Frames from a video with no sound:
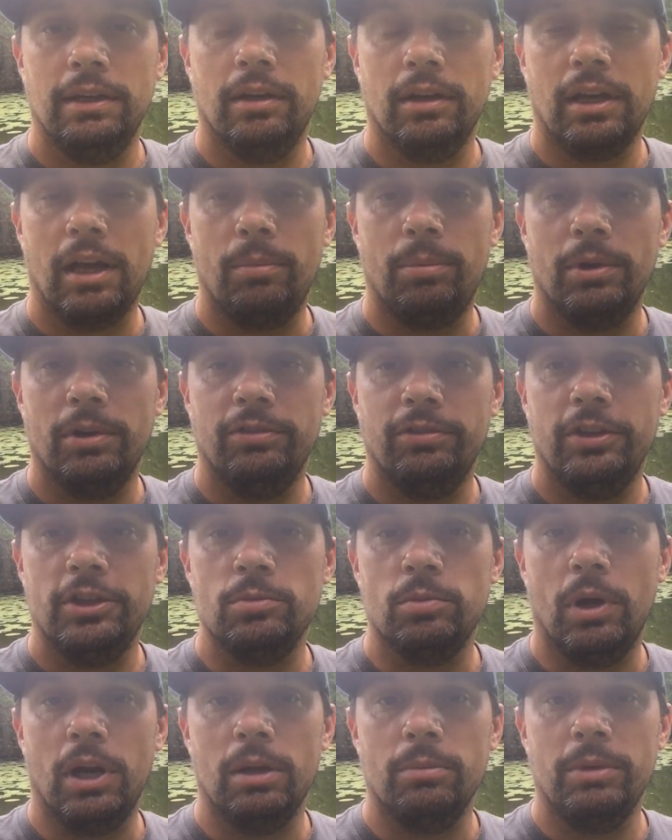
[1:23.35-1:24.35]
a couple of
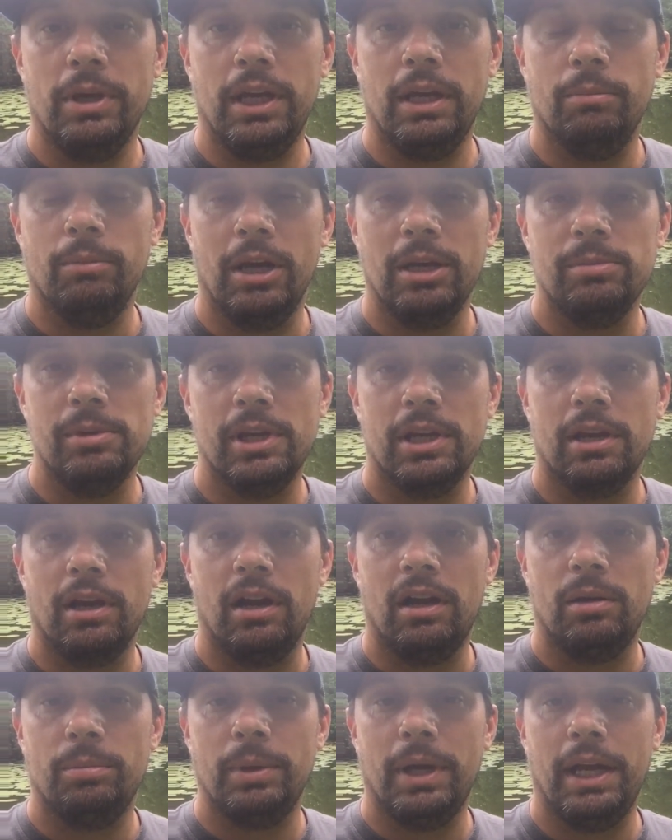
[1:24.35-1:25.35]
fish while I'm here, maybe a
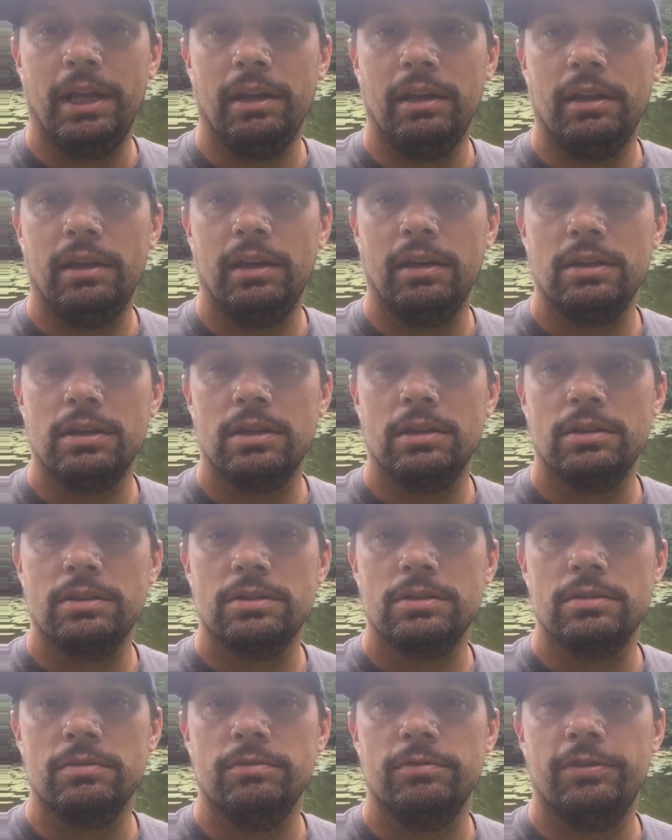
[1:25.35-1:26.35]
carp and
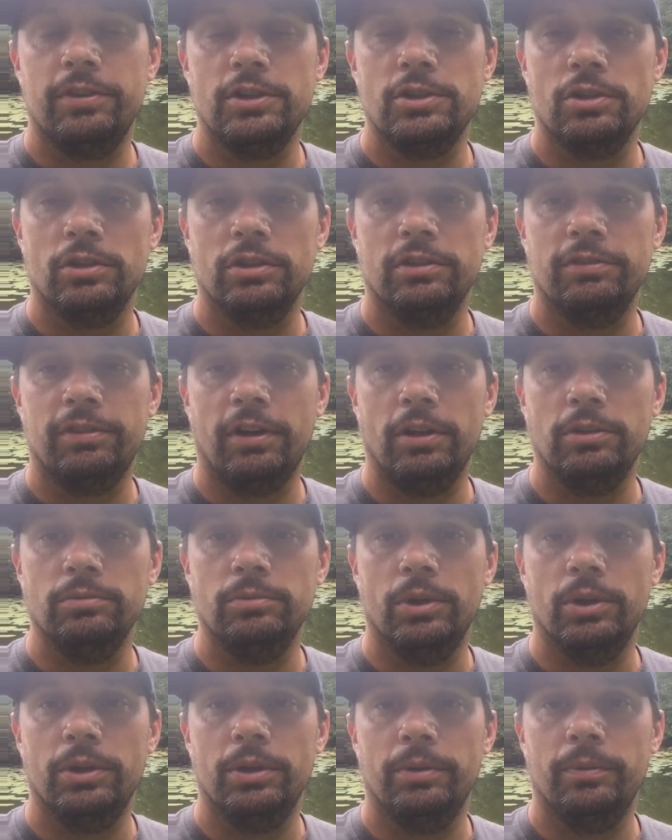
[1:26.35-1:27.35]
some fish on the float
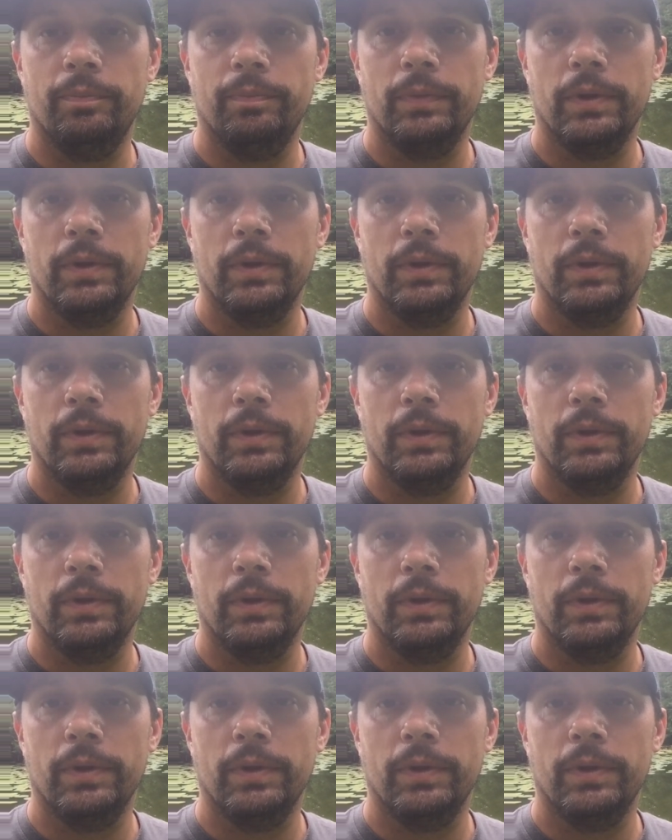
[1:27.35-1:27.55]
rod.